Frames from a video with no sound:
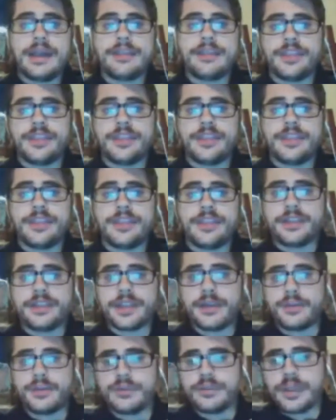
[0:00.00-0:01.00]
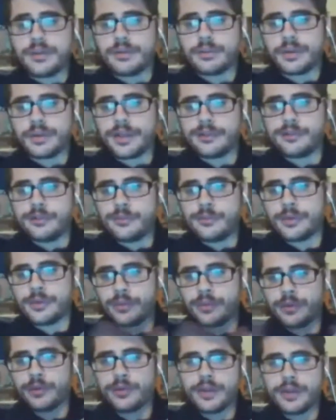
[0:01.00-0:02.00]
I think that would work out
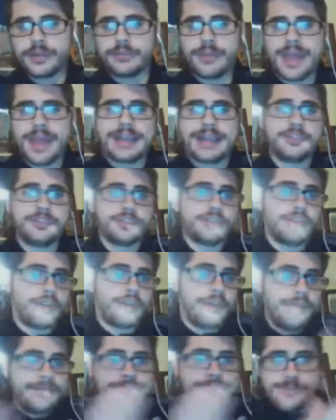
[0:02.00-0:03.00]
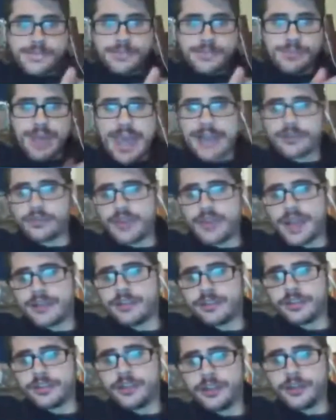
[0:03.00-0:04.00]
too. But a real quick just to
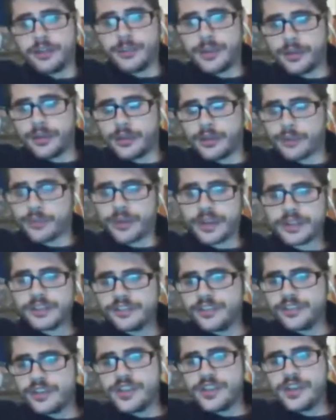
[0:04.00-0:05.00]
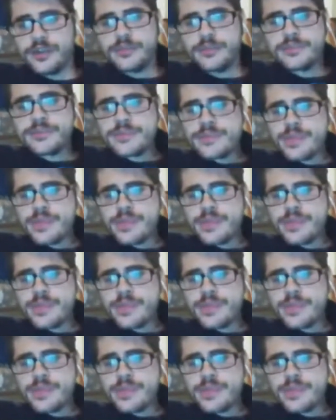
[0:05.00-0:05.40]
backtrack just a little bit on the Rutherford deal.